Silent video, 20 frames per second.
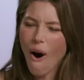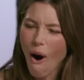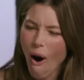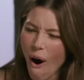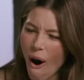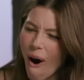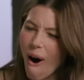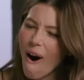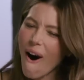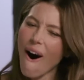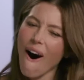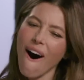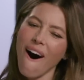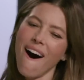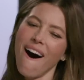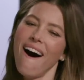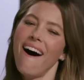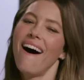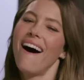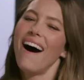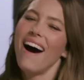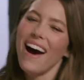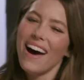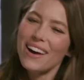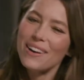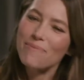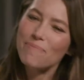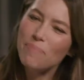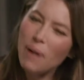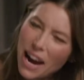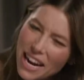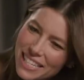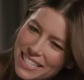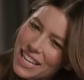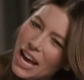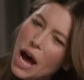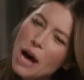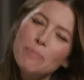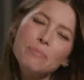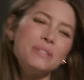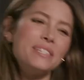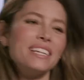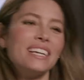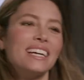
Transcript: oh, I mean, biceps.